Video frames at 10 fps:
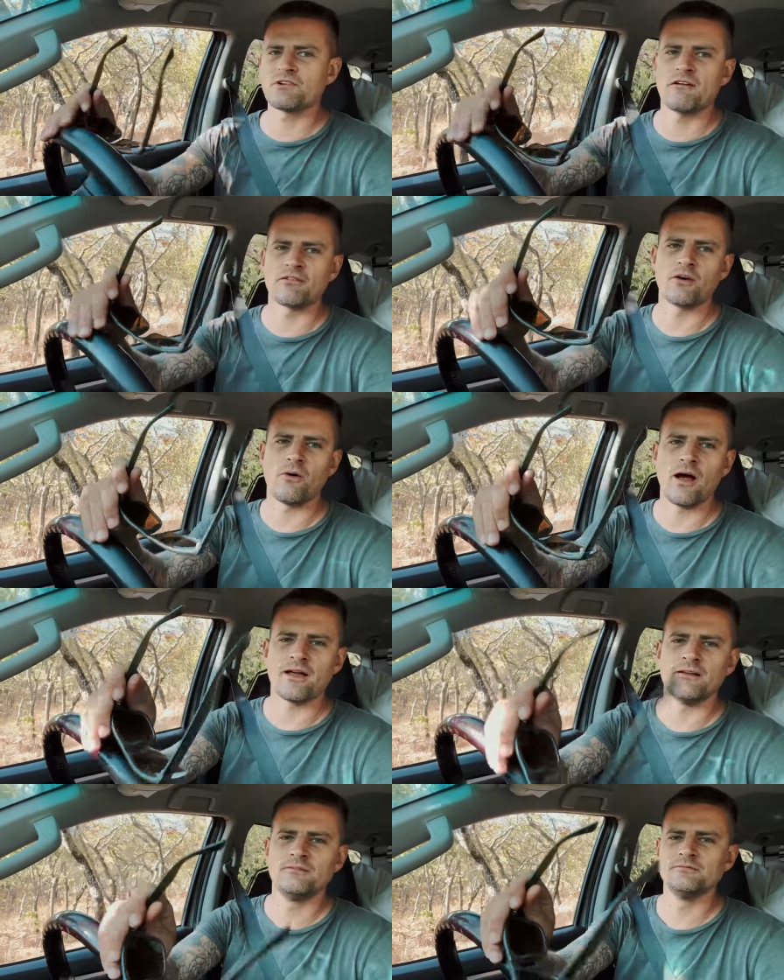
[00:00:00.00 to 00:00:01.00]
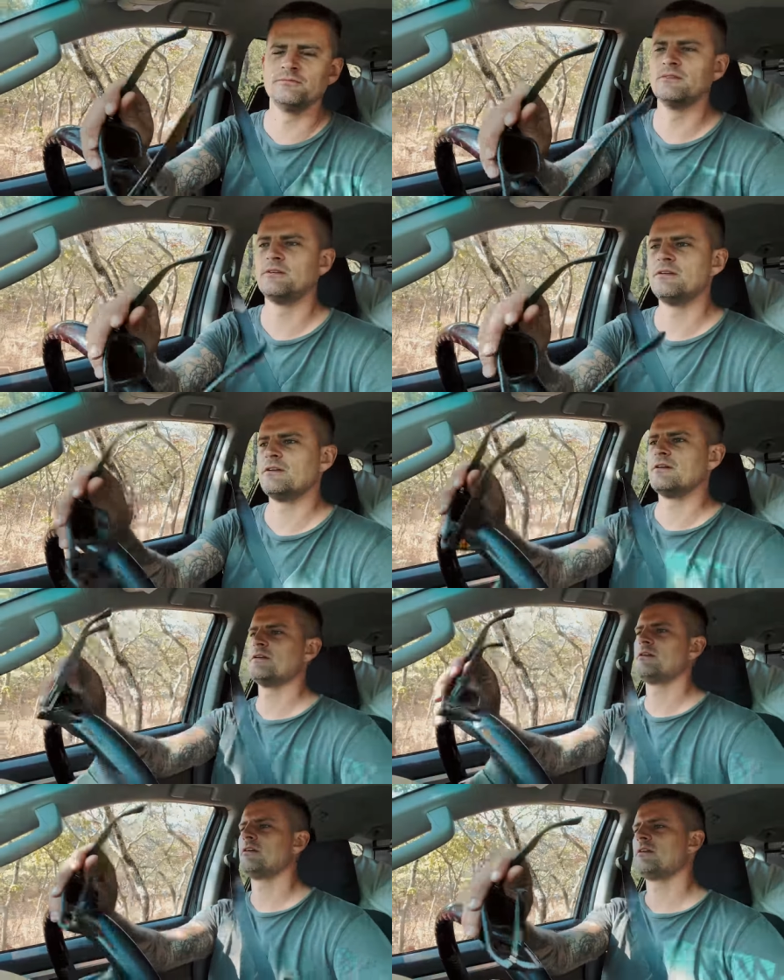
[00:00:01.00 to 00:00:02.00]
driving away,
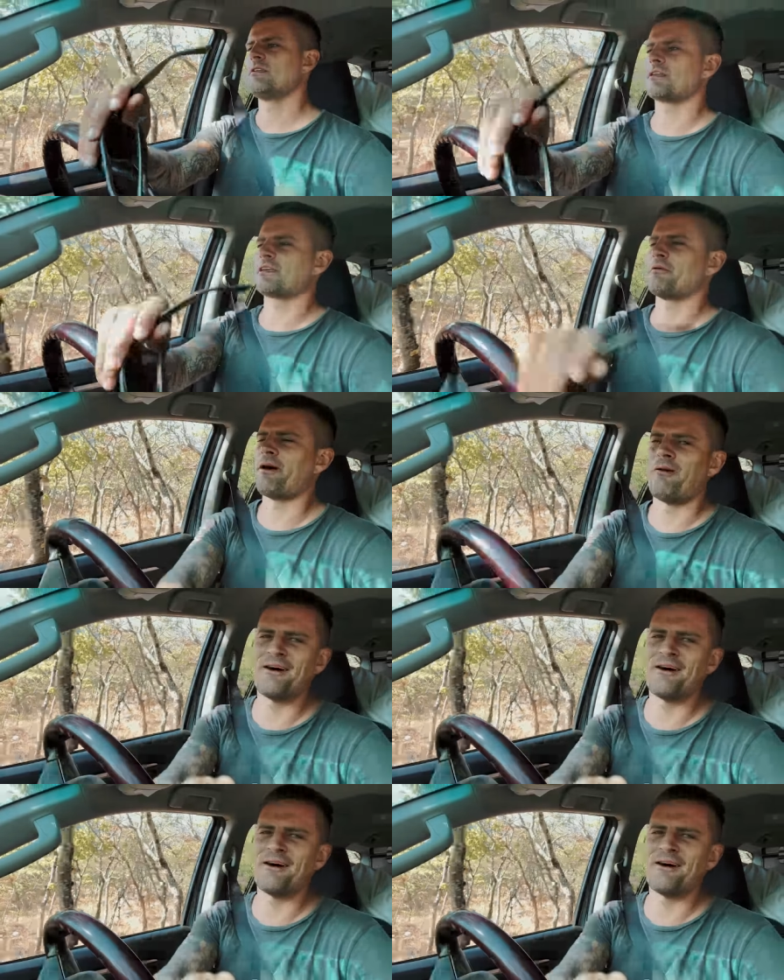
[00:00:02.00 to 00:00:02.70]
thinking about